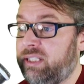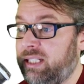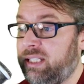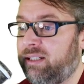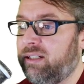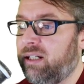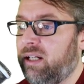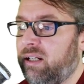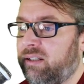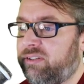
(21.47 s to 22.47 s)
D?
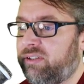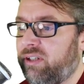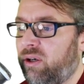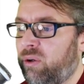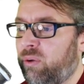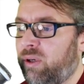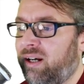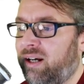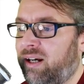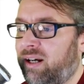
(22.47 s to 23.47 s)
So
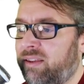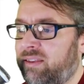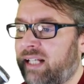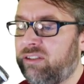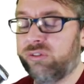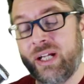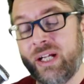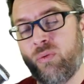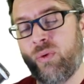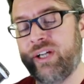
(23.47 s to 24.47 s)
uh, that's a
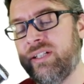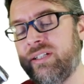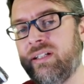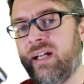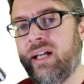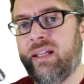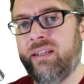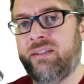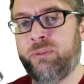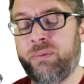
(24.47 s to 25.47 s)
great question.
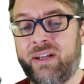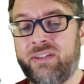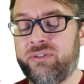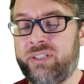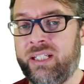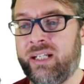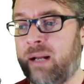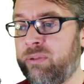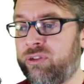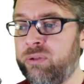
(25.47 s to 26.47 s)
Supervisor D,
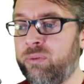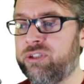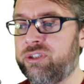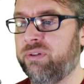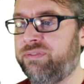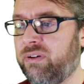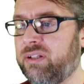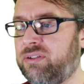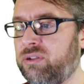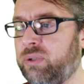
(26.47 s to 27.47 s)
I'm assuming what you're
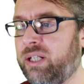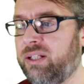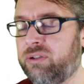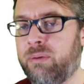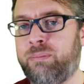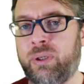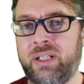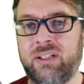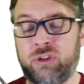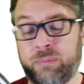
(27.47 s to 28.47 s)
referring to is
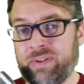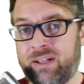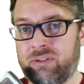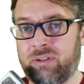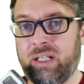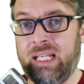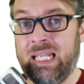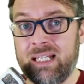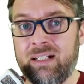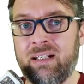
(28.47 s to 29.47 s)
putting supervisor
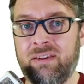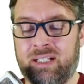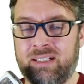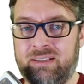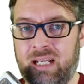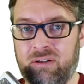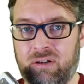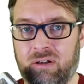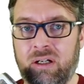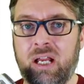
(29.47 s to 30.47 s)
in the
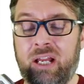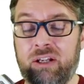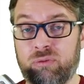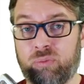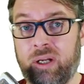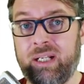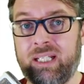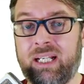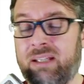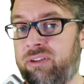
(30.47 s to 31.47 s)
container and running
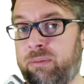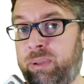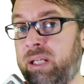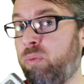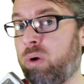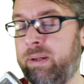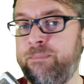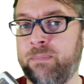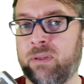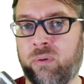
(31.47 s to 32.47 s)
it as the PID
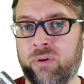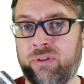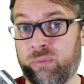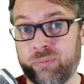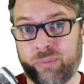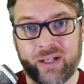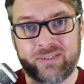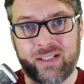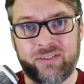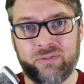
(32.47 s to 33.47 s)
one or the root
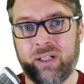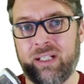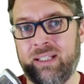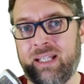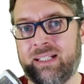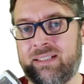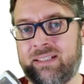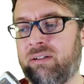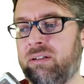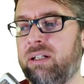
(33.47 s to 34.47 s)
process, right, in that
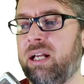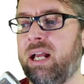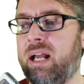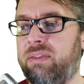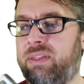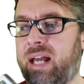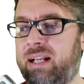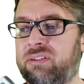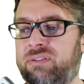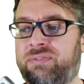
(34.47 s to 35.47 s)
container. That
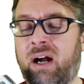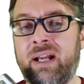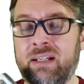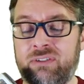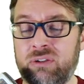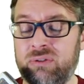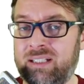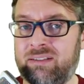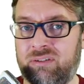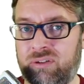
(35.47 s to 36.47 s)
is fine if you
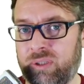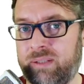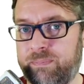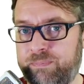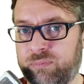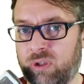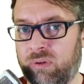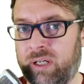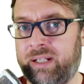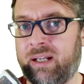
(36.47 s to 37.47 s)
need to do it,
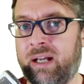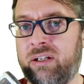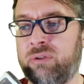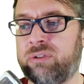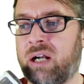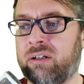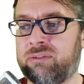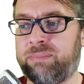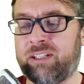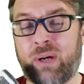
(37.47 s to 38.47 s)
right? I know
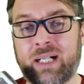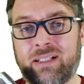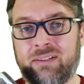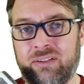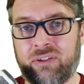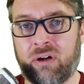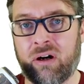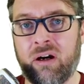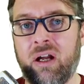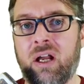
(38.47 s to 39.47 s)
Docker's best practices
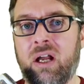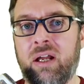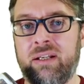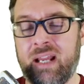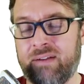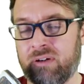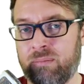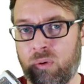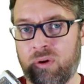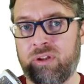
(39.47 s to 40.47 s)
are never
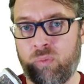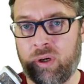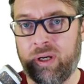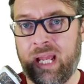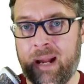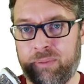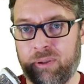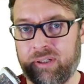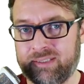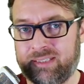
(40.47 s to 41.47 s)
more than one app
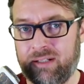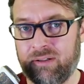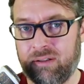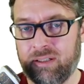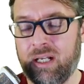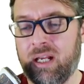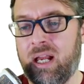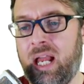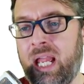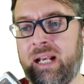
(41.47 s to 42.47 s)
per container.
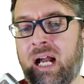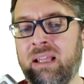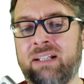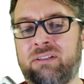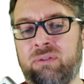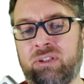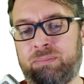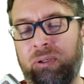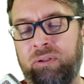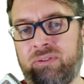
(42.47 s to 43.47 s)
And I like to
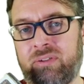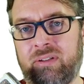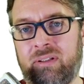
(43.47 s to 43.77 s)
expose,